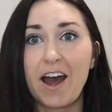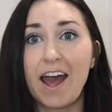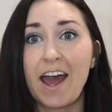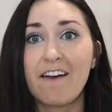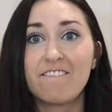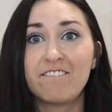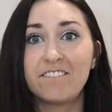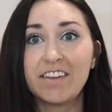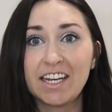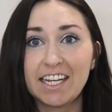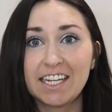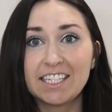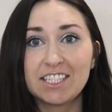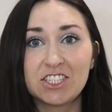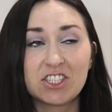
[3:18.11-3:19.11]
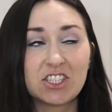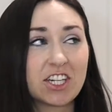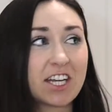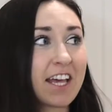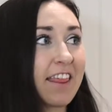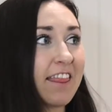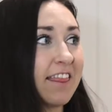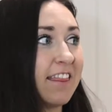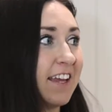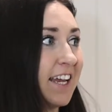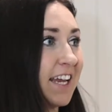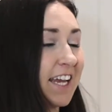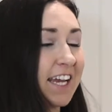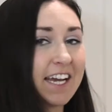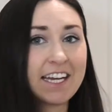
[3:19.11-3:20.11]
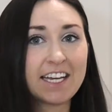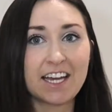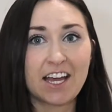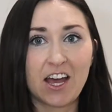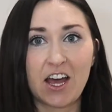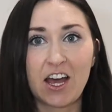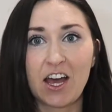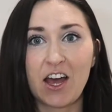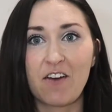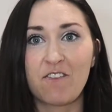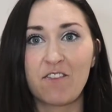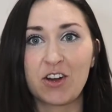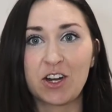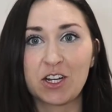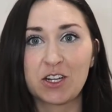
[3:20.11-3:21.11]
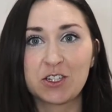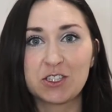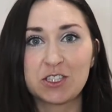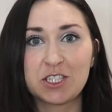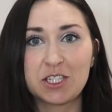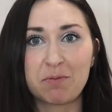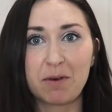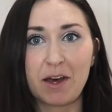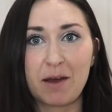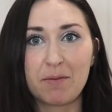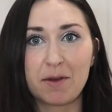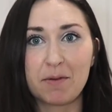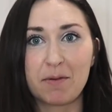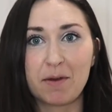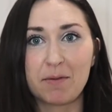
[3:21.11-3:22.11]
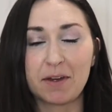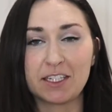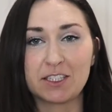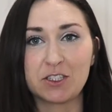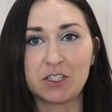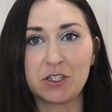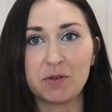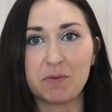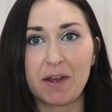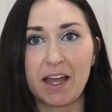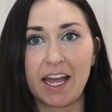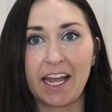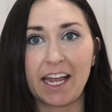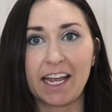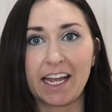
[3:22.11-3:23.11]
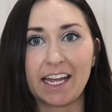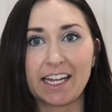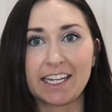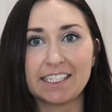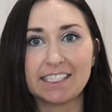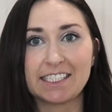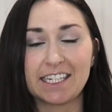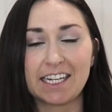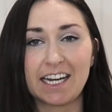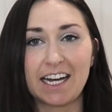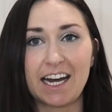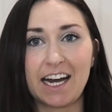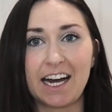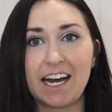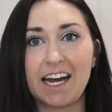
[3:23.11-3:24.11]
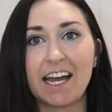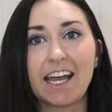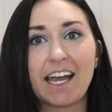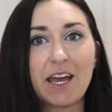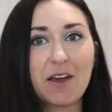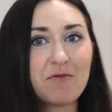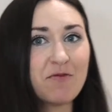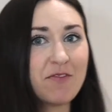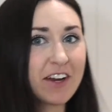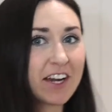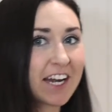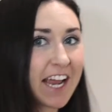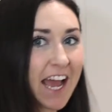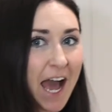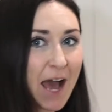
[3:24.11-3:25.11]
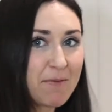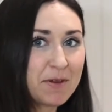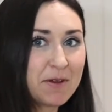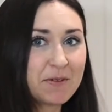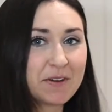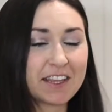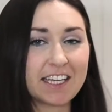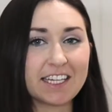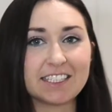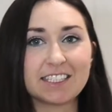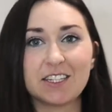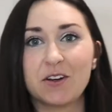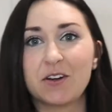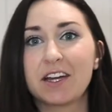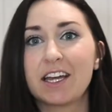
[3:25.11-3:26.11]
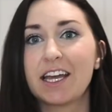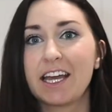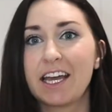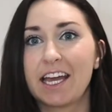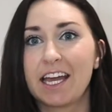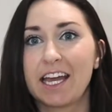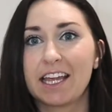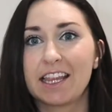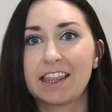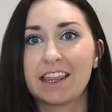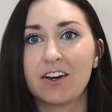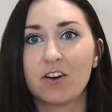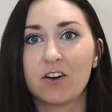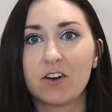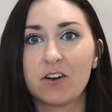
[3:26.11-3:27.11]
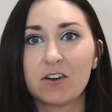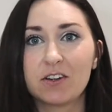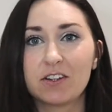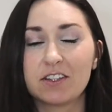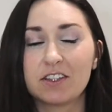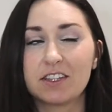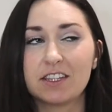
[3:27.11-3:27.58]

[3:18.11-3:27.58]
I have finished the vertical shiplap in my bedroom, and I am very happy with it. So the